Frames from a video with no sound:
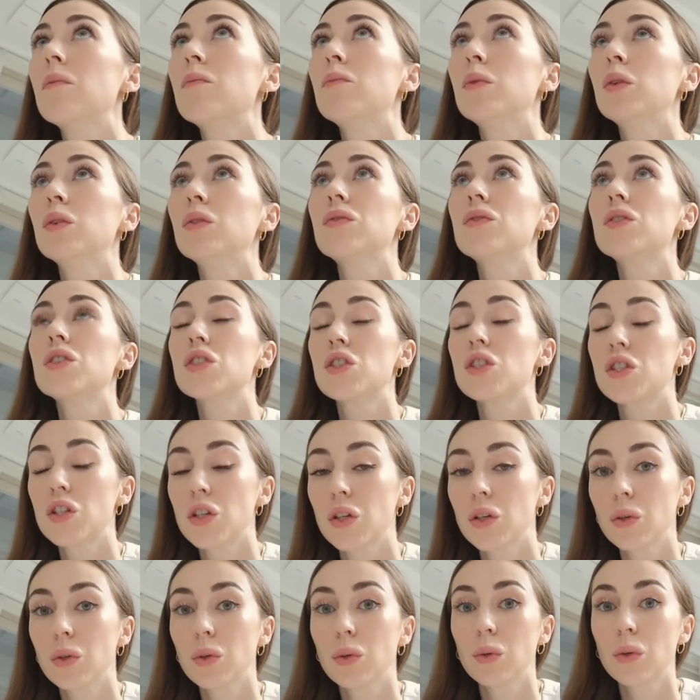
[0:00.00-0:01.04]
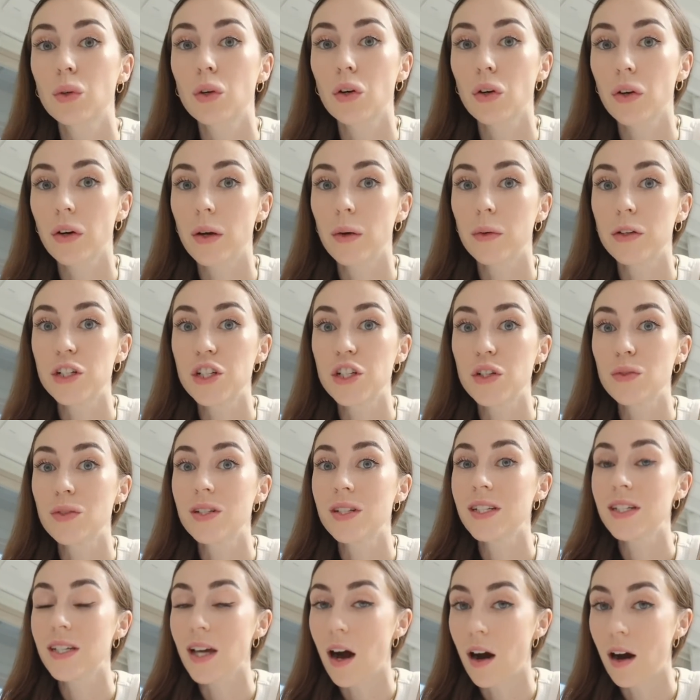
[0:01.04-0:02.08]
moved to Korea when she
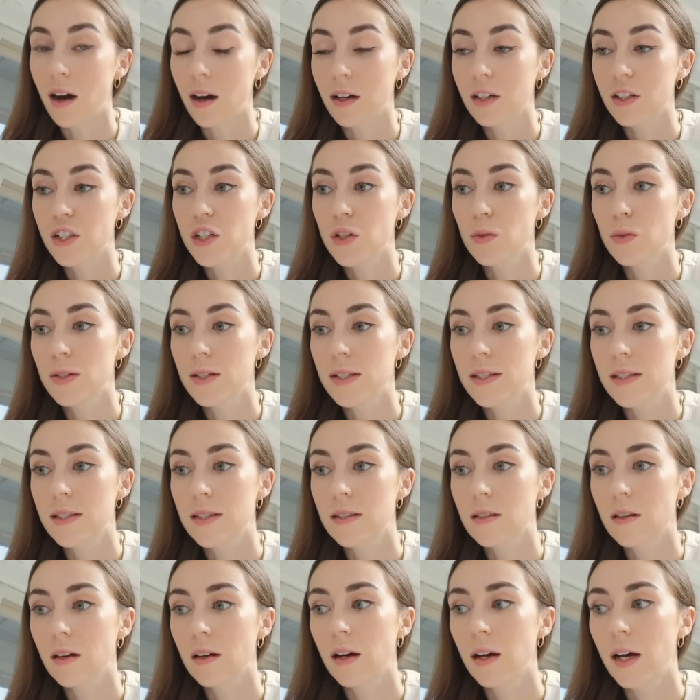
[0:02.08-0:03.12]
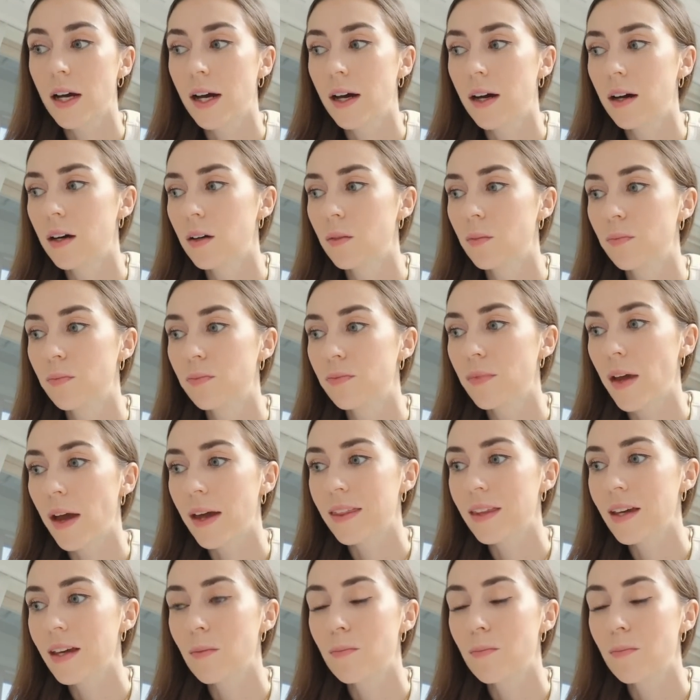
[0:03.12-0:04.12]
was young. She was, I think, a